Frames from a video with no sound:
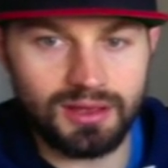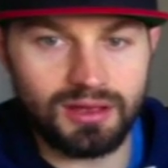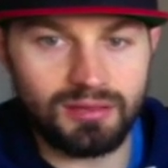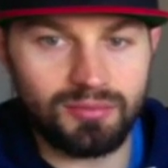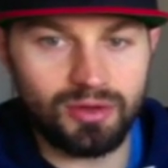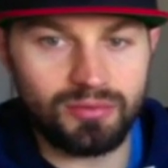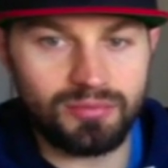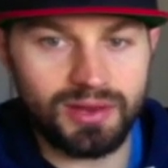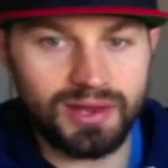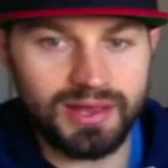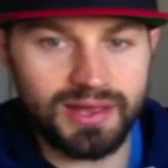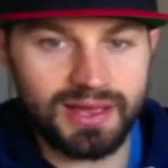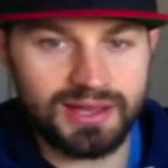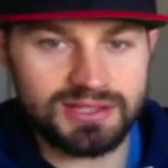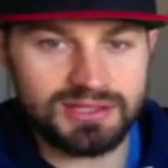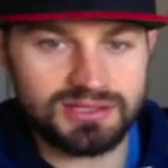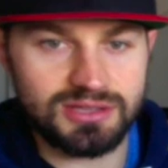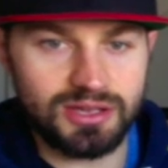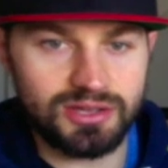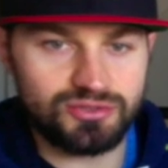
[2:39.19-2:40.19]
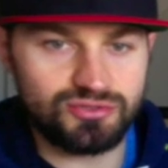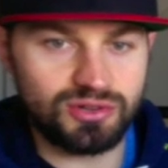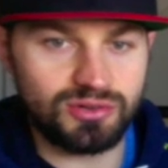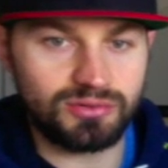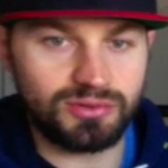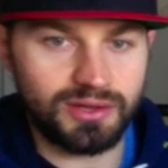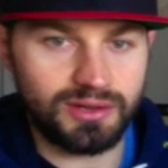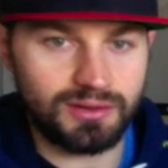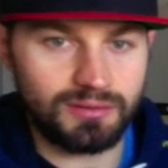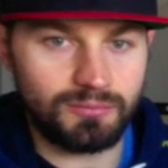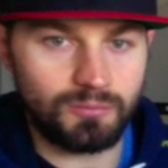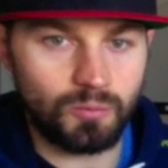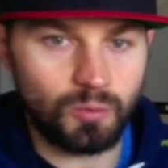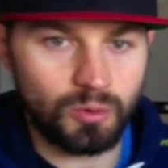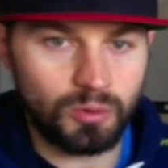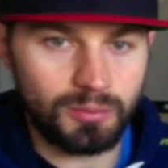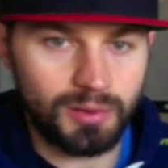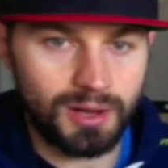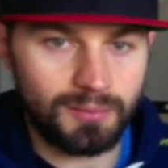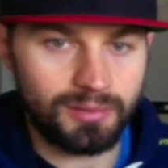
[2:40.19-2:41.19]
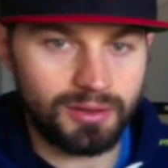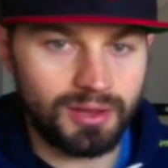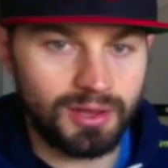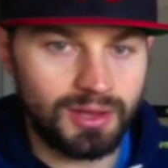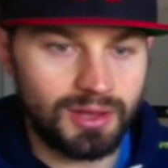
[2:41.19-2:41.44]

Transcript: mobility drills in the warm-up,